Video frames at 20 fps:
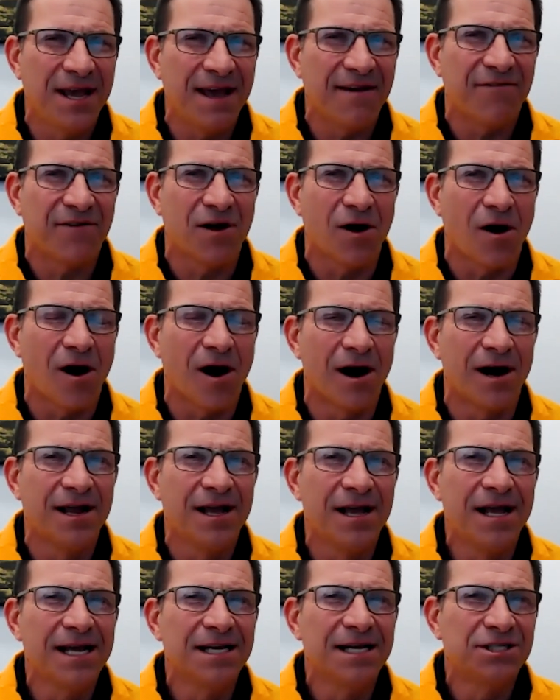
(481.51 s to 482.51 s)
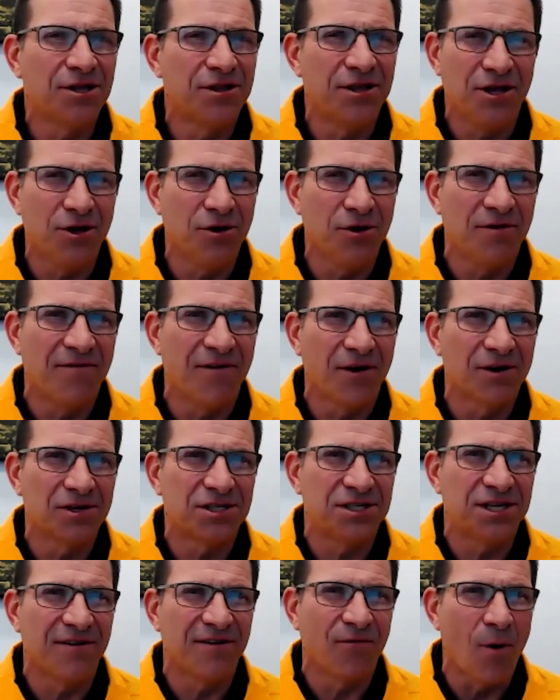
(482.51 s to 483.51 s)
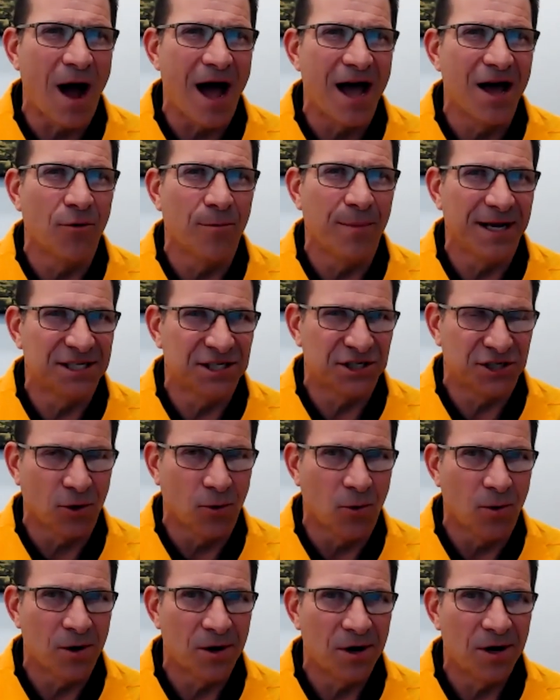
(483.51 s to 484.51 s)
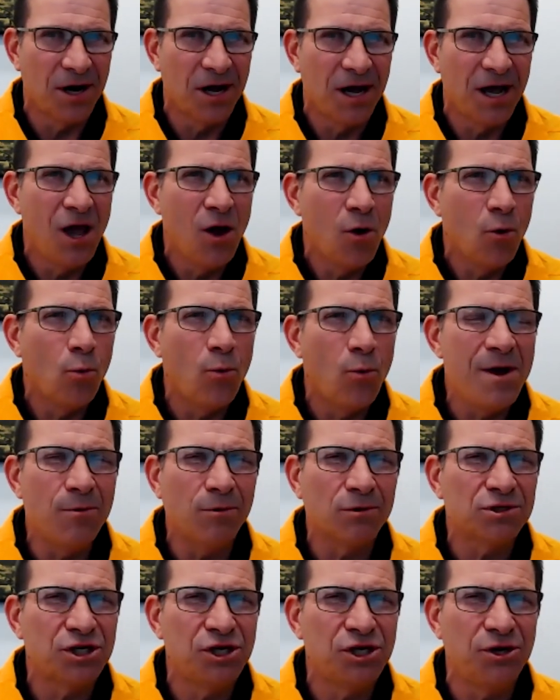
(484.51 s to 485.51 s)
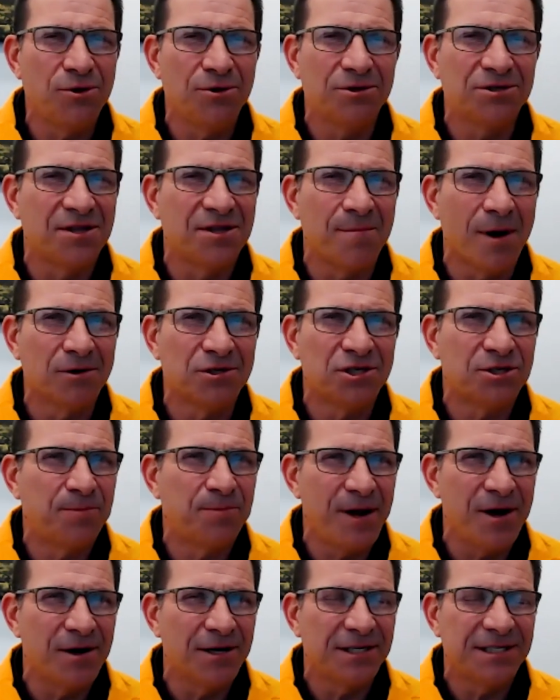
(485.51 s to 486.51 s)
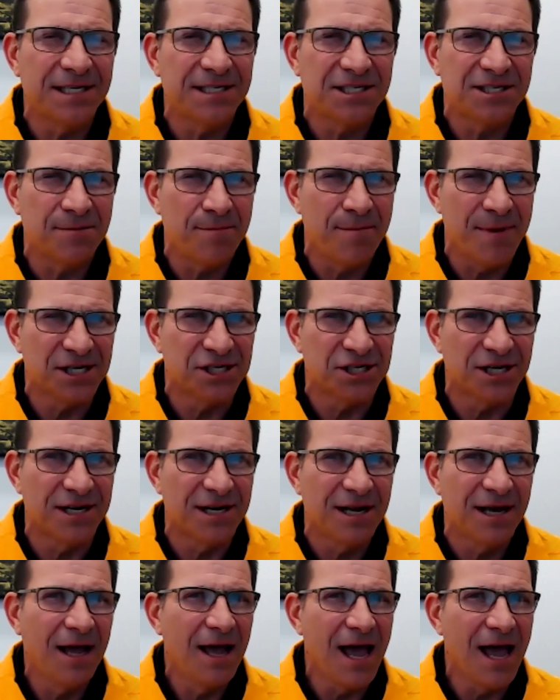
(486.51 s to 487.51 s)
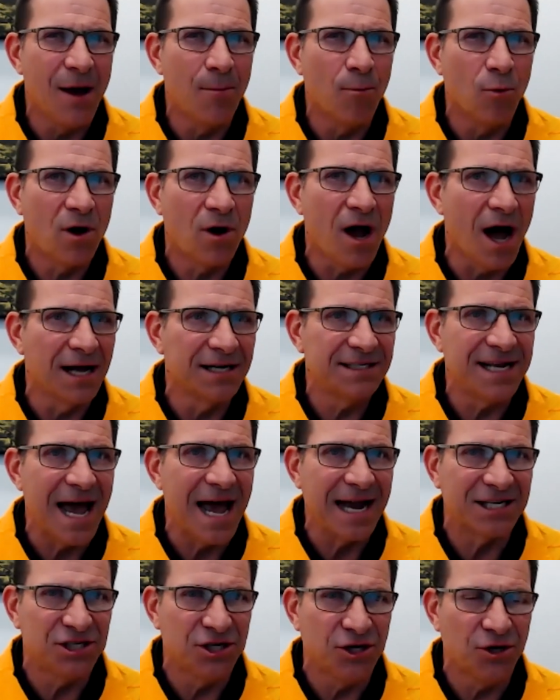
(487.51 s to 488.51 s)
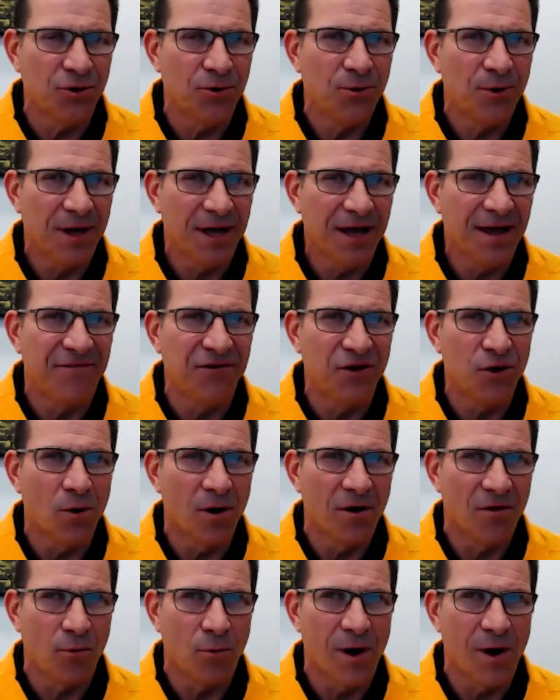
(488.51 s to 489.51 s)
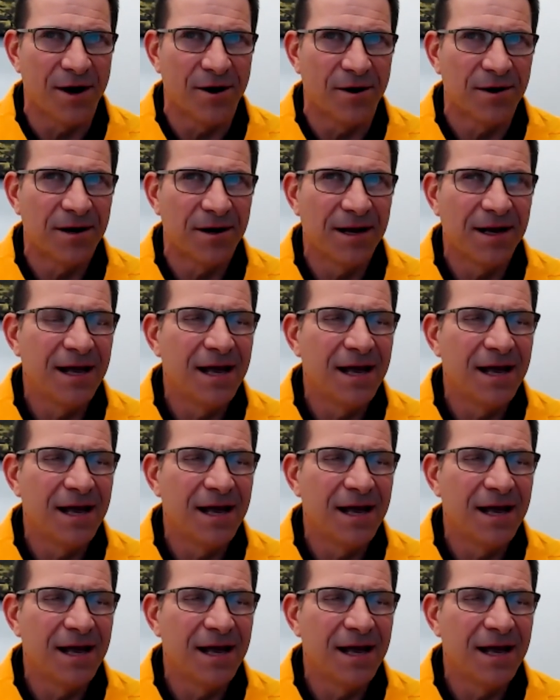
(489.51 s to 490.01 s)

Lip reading: gift card to the University of Wyoming store. We will choose the most spirited submission and will contact you if you are the winner.